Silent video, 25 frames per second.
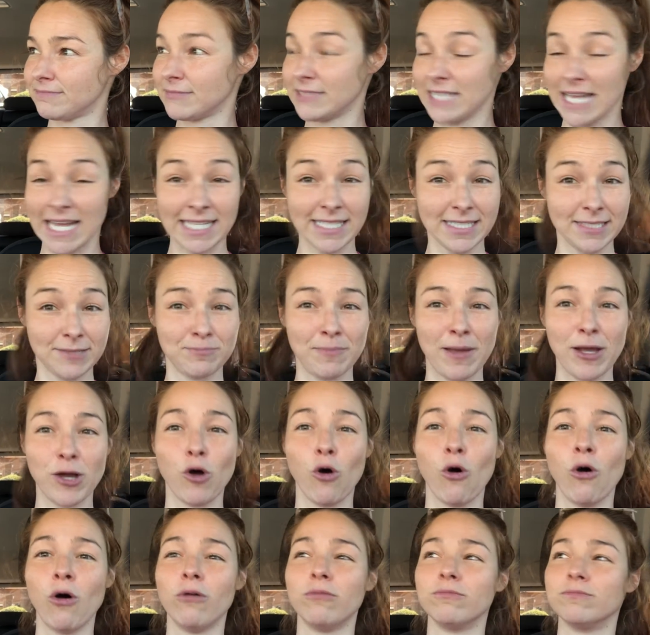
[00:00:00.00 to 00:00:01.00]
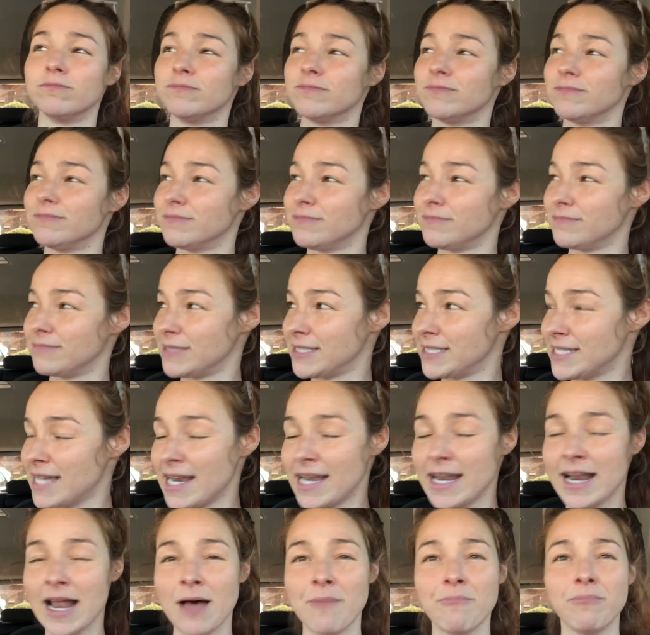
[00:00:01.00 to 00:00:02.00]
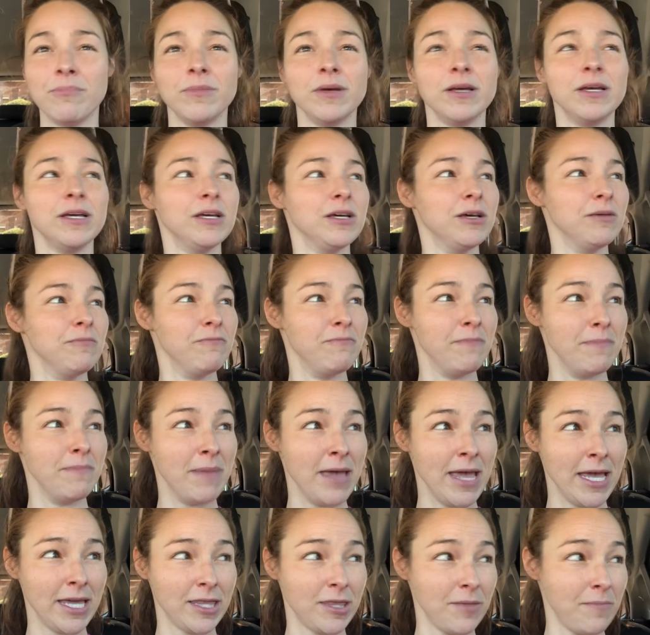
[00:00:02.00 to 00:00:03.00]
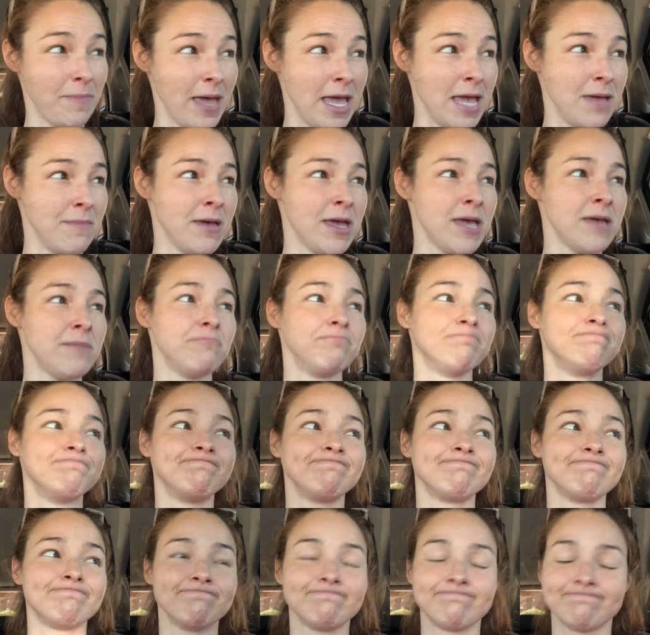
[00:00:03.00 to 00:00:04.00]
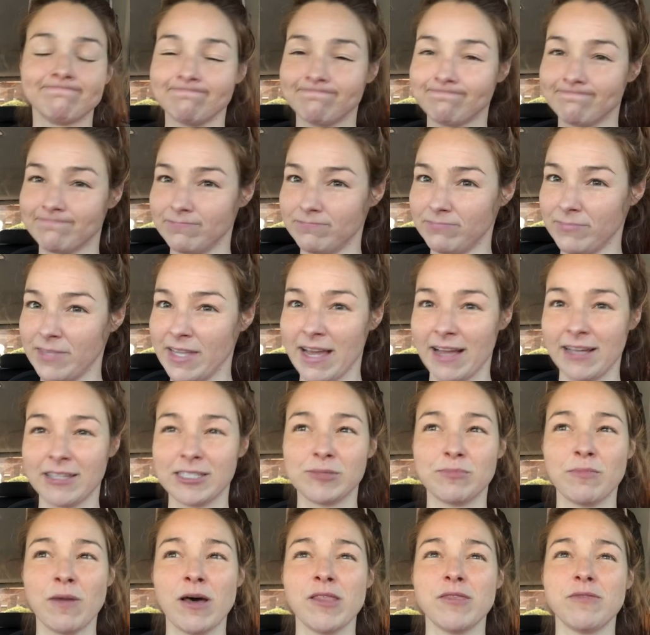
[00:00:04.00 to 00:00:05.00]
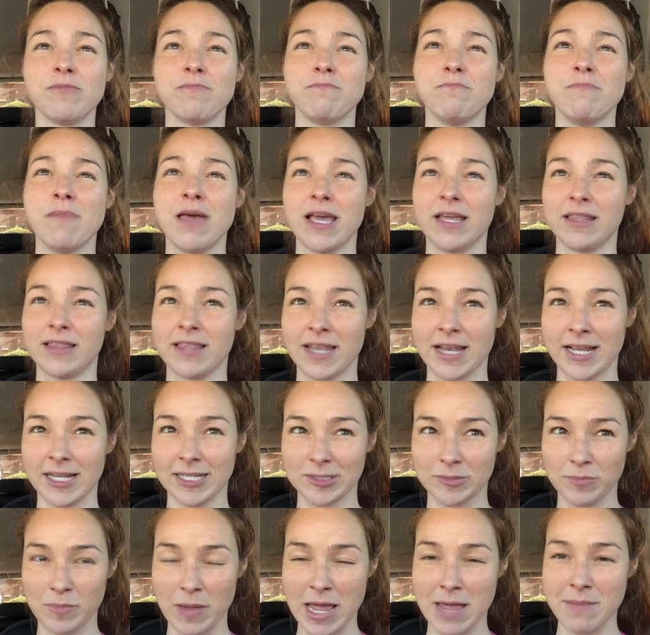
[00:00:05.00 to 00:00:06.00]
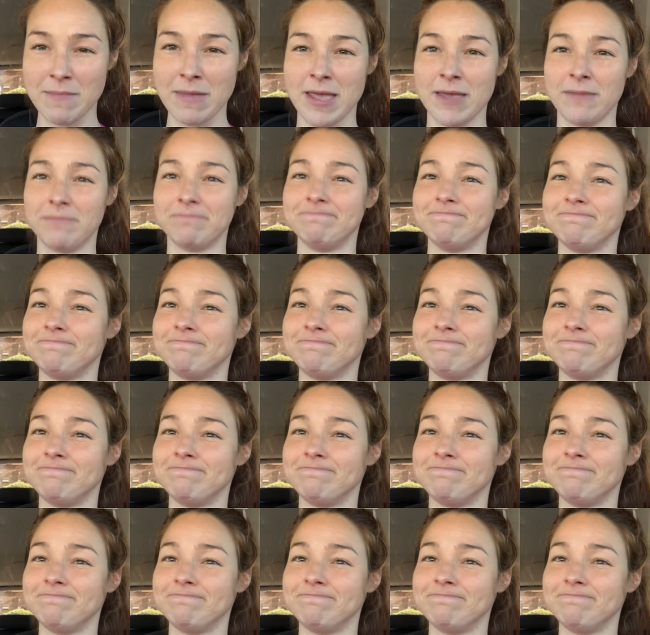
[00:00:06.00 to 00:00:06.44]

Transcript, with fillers: That's my goal. Set it up, make the payment next month, make the next payment